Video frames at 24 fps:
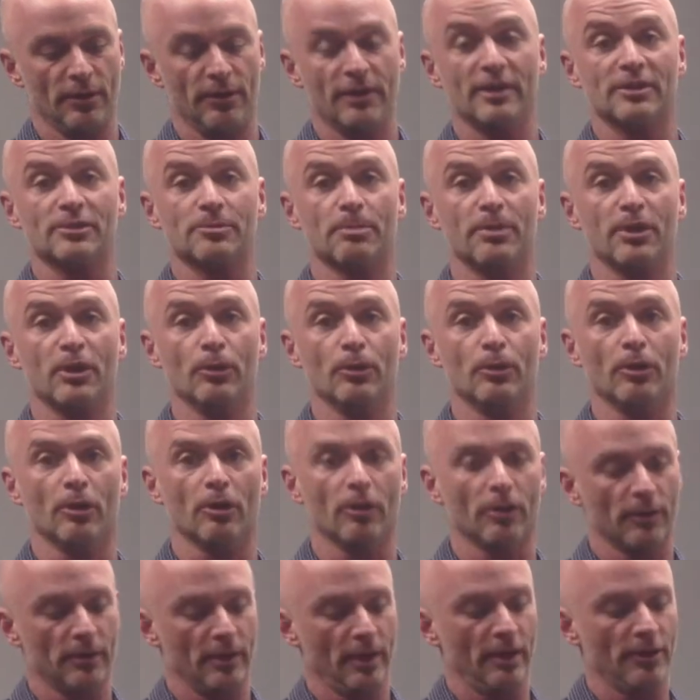this
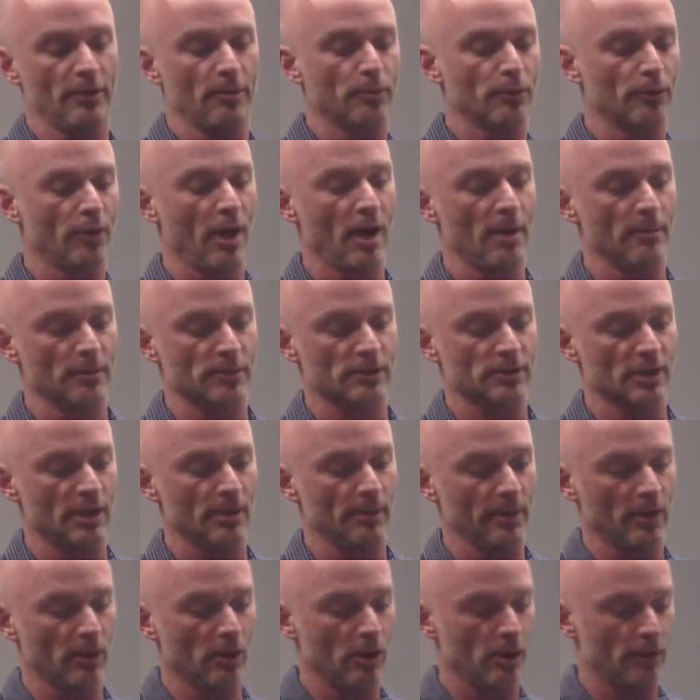butyl and the primer's
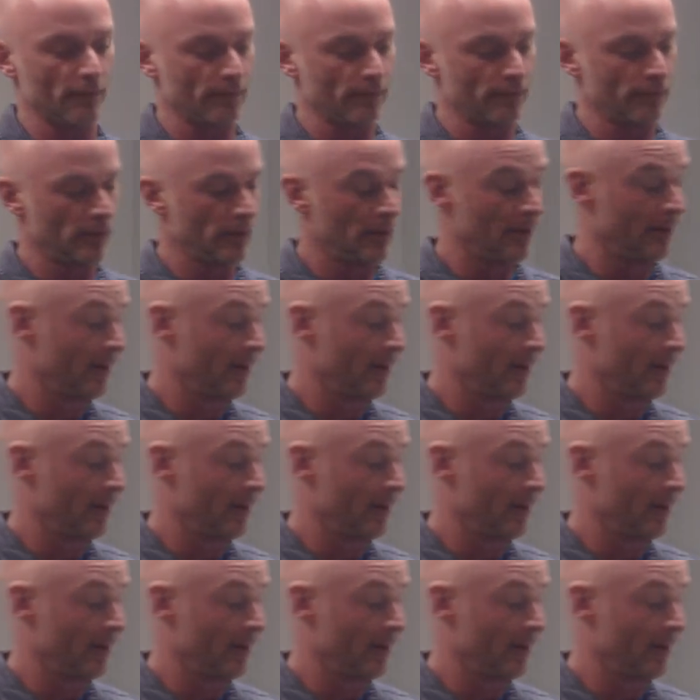coming off.